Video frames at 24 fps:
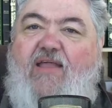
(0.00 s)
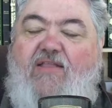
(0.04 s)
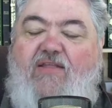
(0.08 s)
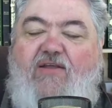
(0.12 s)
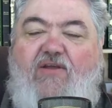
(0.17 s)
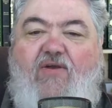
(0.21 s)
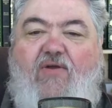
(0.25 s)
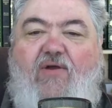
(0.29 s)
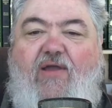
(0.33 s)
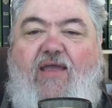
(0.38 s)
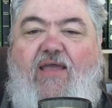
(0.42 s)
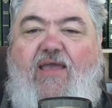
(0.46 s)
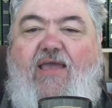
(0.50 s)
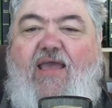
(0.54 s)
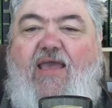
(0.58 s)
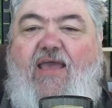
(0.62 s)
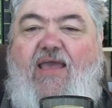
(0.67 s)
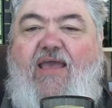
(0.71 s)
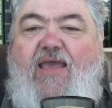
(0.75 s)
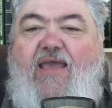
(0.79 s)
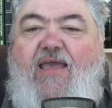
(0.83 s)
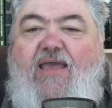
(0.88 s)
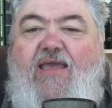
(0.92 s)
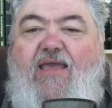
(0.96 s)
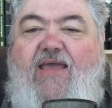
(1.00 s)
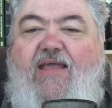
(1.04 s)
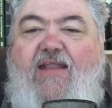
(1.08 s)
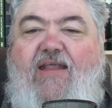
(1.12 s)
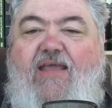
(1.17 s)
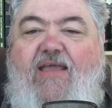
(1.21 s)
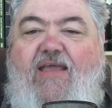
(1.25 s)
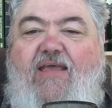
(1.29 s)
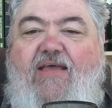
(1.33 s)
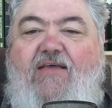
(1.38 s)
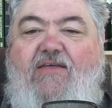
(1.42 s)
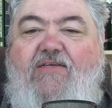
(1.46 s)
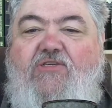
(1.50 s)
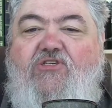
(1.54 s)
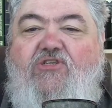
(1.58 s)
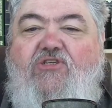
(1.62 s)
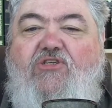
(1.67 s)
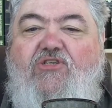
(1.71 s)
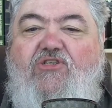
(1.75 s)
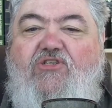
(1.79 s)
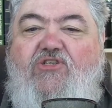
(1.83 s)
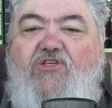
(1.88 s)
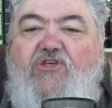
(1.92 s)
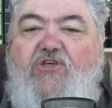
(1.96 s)
the Greek. It
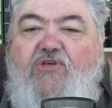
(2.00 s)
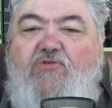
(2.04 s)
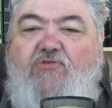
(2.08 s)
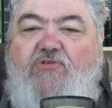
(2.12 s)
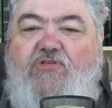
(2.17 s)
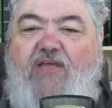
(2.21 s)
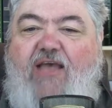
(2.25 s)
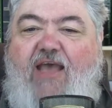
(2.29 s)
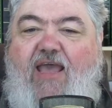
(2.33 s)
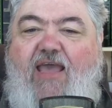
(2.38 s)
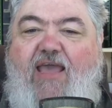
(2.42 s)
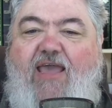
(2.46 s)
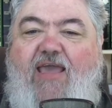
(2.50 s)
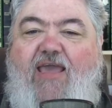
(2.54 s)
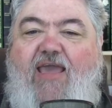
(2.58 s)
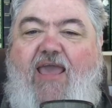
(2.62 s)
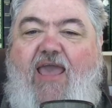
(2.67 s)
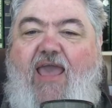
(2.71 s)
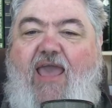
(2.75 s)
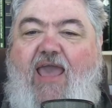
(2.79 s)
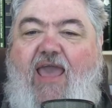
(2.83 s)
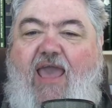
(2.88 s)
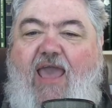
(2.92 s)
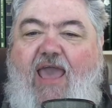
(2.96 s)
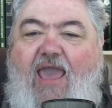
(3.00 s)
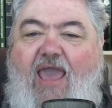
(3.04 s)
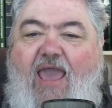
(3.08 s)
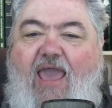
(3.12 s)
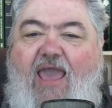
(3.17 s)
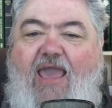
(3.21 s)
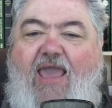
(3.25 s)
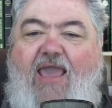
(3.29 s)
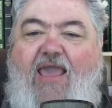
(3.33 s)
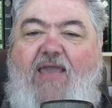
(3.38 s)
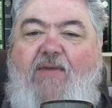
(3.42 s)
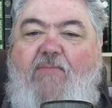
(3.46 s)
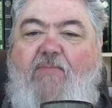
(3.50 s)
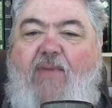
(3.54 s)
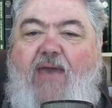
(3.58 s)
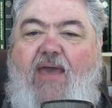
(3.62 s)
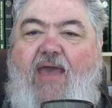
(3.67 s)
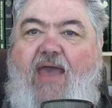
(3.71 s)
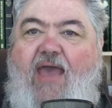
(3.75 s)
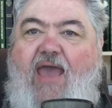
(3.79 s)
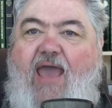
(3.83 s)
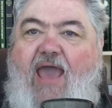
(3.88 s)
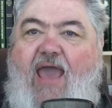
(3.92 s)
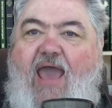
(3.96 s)
is to take aim
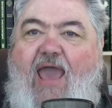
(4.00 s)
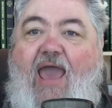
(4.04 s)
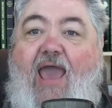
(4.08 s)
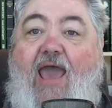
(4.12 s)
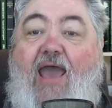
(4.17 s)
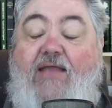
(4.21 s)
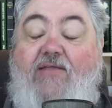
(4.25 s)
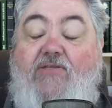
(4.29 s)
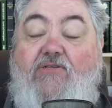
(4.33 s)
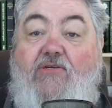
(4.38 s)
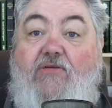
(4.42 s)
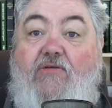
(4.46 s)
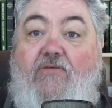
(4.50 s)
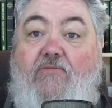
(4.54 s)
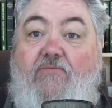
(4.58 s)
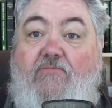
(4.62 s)
at,